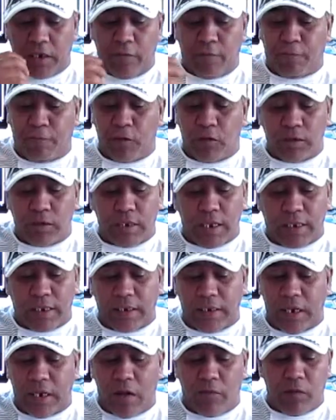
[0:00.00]
it feels like
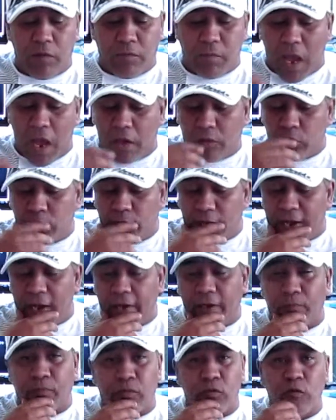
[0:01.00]
in every battle they
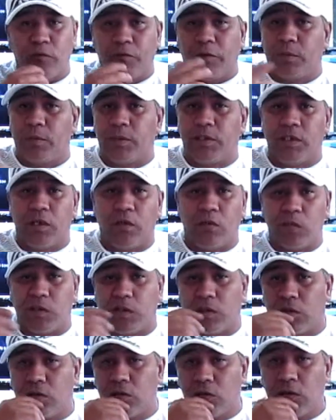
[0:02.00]
gotta prove themselves.
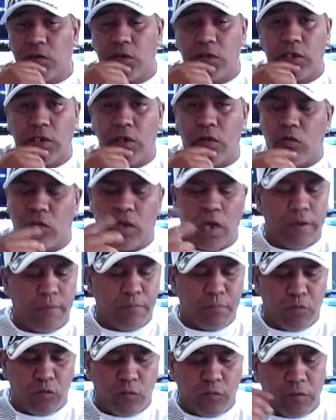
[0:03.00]
They don't gotta
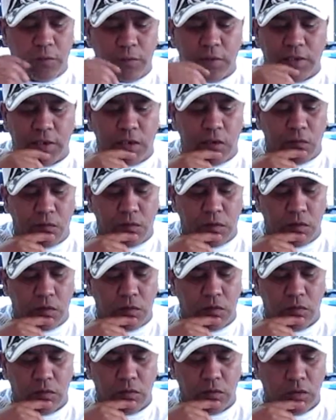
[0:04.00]
prove themselves
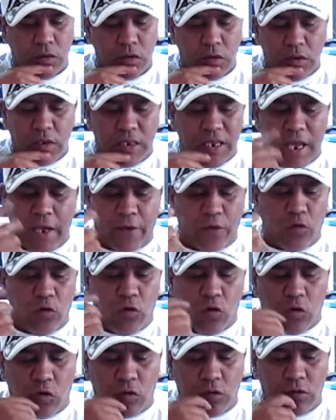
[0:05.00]
at
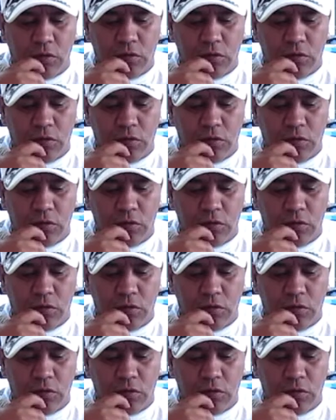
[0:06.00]
all.